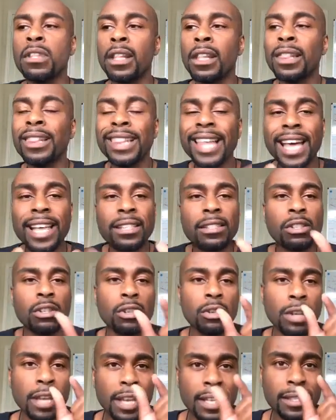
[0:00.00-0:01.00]
less
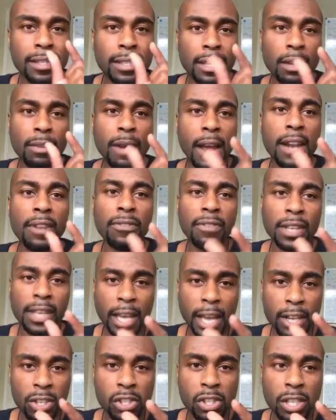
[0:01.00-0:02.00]
instant
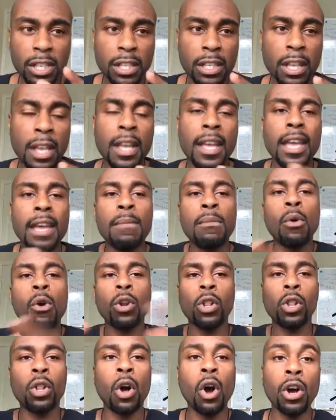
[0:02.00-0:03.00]
gratification and
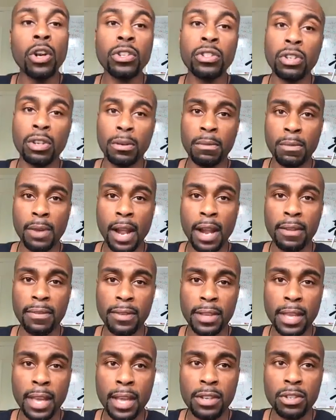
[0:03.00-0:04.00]
more long-term
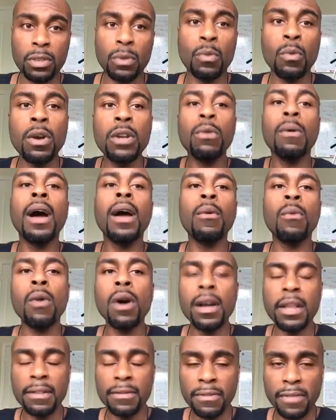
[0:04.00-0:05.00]
gratification. What do I
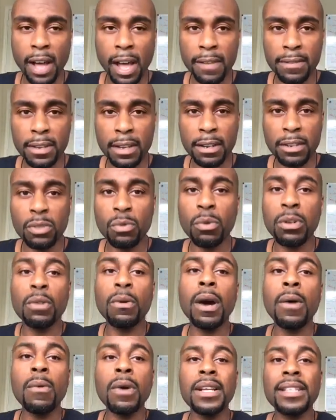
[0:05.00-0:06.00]
want in 5 years? What do
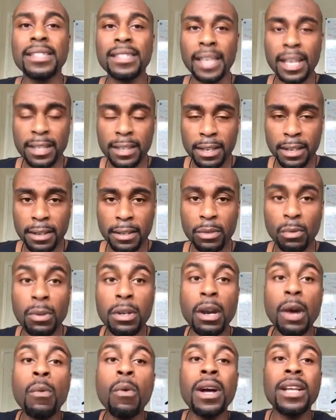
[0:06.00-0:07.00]
I want in 10 years? What
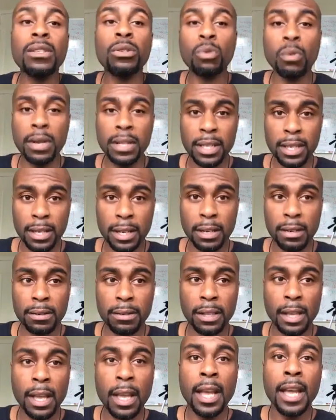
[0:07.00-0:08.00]
do I want in 20
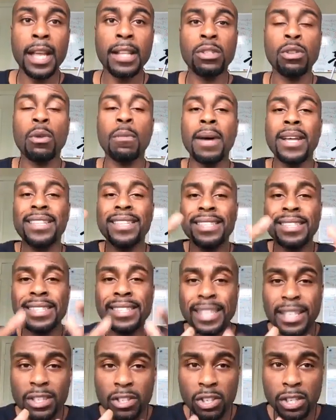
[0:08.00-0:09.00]
years? And so my
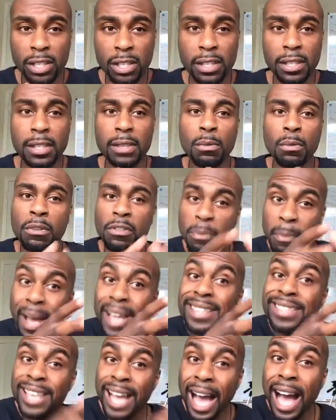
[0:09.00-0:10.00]
decisions with my
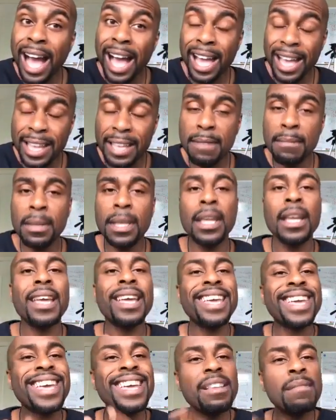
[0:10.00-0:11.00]
time
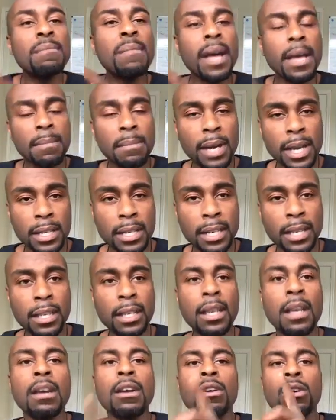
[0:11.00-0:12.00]
and my money
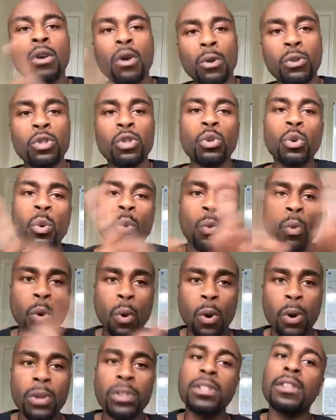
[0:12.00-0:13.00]
goes
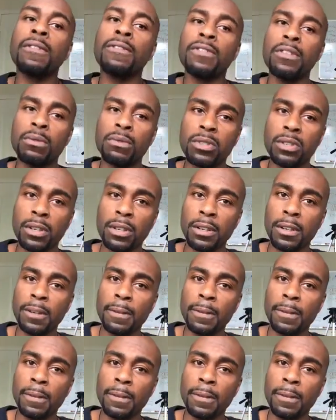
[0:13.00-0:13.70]
towards the future